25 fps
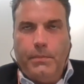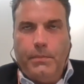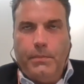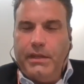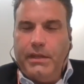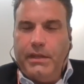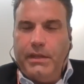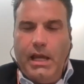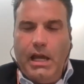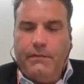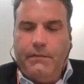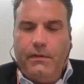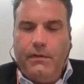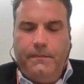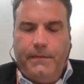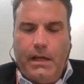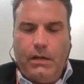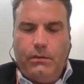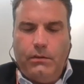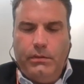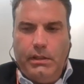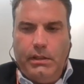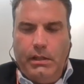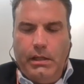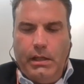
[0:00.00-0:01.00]
but they haven't
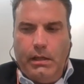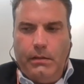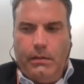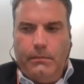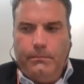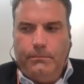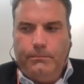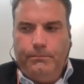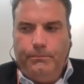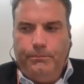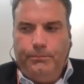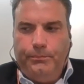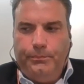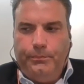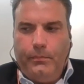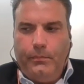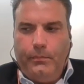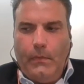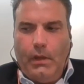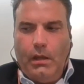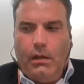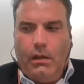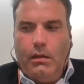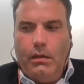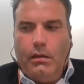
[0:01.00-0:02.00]
found it yet.
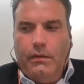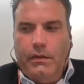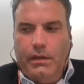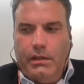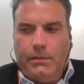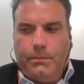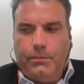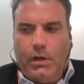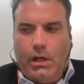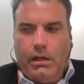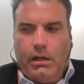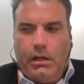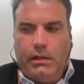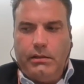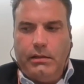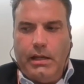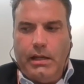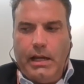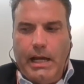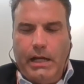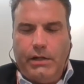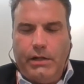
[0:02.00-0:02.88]
This product